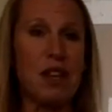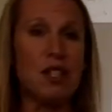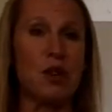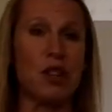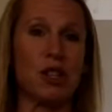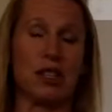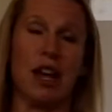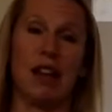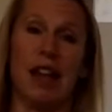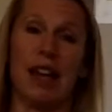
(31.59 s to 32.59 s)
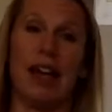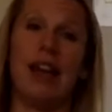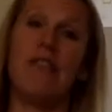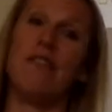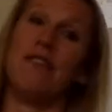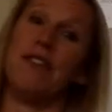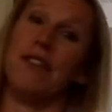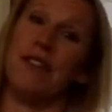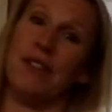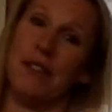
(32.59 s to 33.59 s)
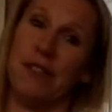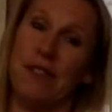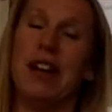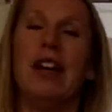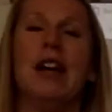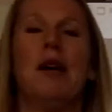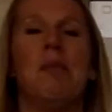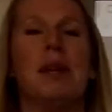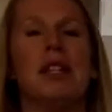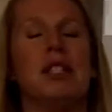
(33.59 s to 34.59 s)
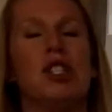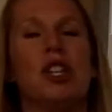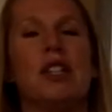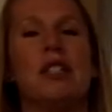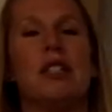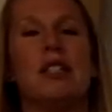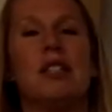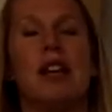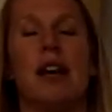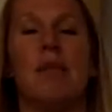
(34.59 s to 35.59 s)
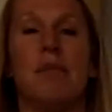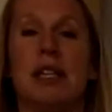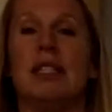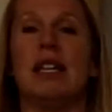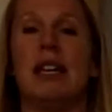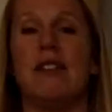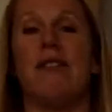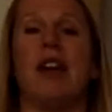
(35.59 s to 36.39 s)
So it looks kind of like if, if, if, if, if but it's just um, means if